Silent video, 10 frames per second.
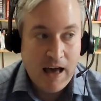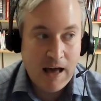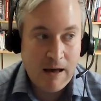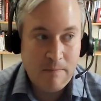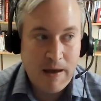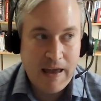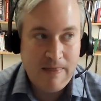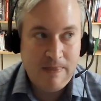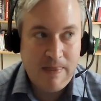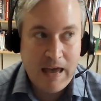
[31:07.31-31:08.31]

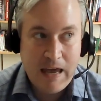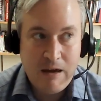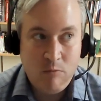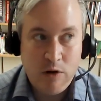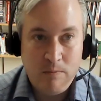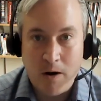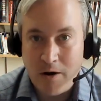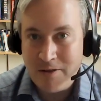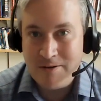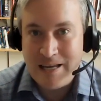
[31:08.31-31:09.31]
And they would
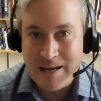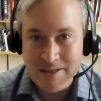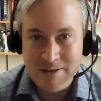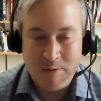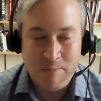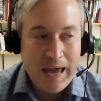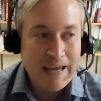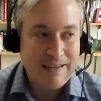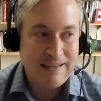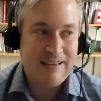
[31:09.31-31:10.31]
mark those houses with
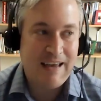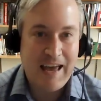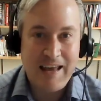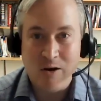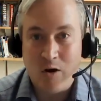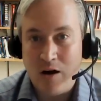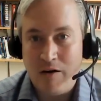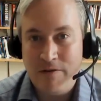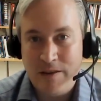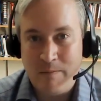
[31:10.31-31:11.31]
paint and
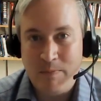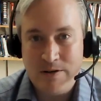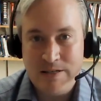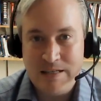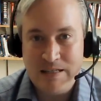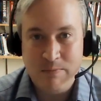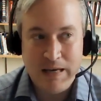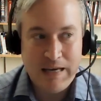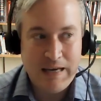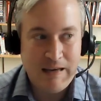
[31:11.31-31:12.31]
call for that person to
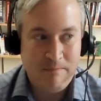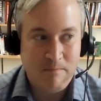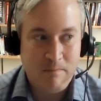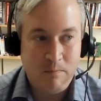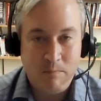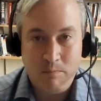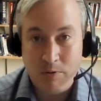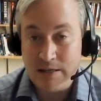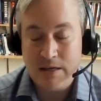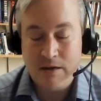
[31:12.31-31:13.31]
be
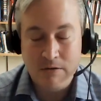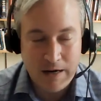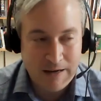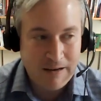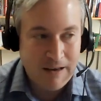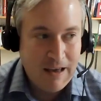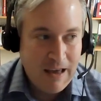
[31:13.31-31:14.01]
prosecuted.